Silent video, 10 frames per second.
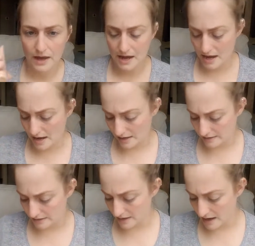
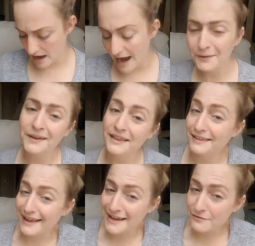And I really
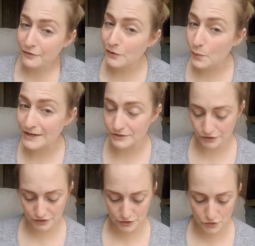like it for the
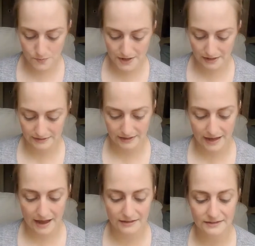winter too because it
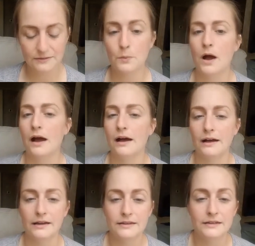adds some,
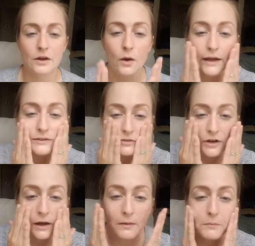
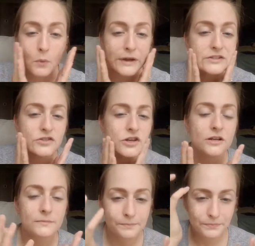extra
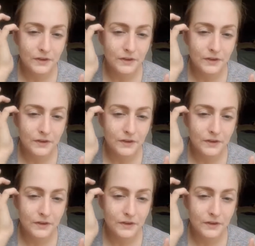moisture